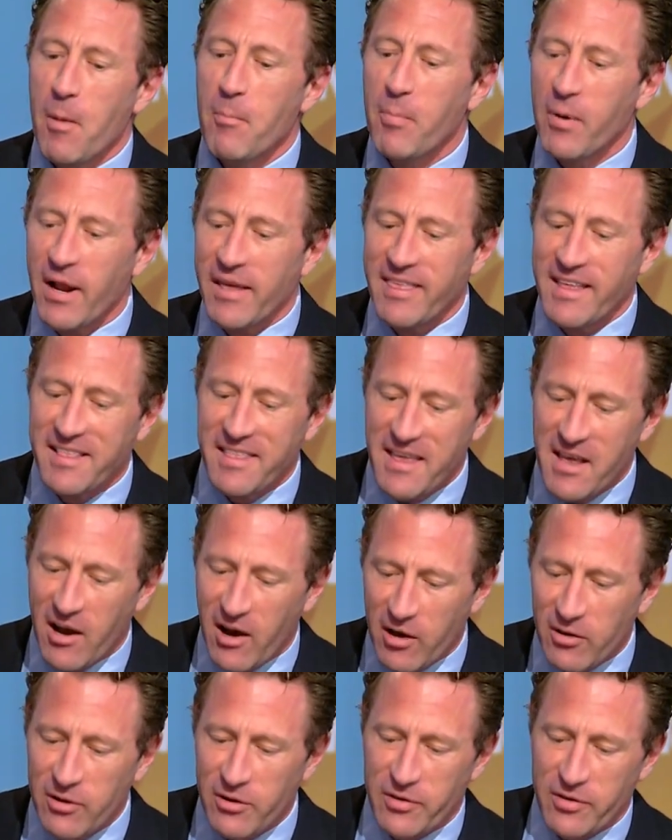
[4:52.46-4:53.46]
But I think the
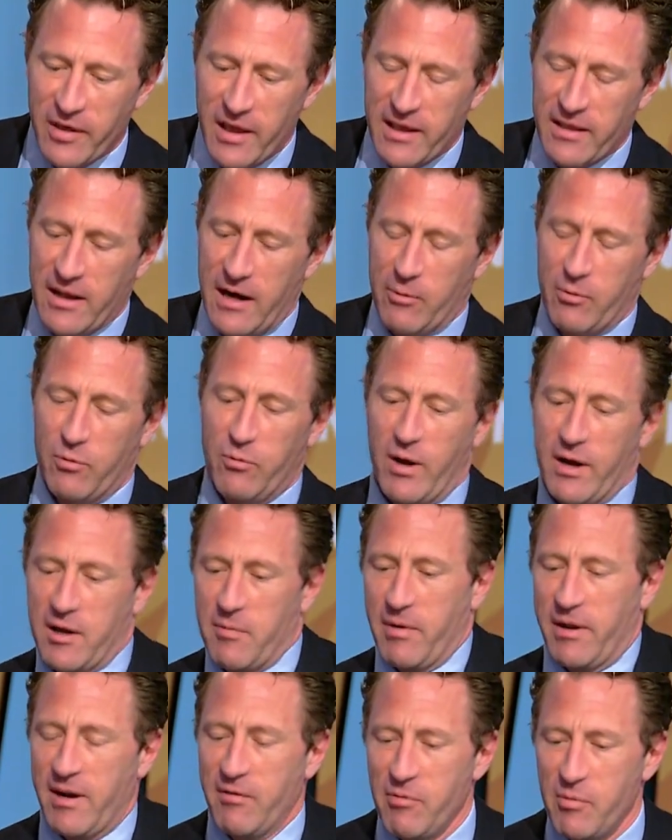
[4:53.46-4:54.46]
other thing that I would
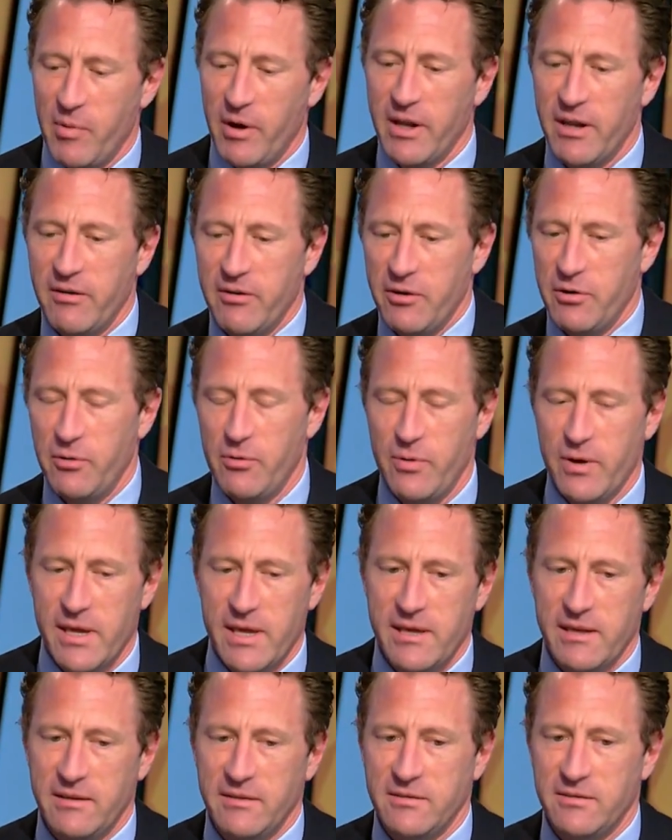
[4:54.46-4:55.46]
recommend everybody do
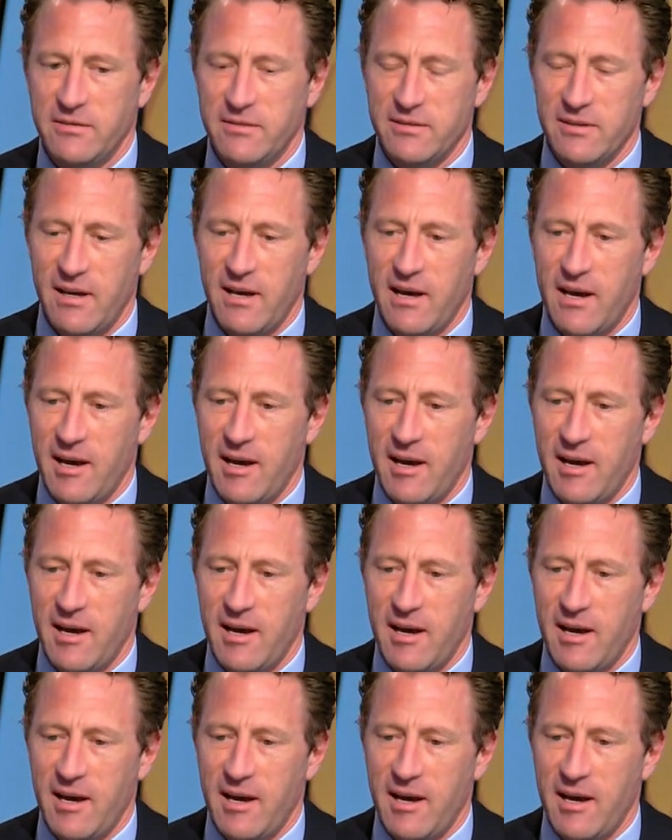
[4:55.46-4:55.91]
is,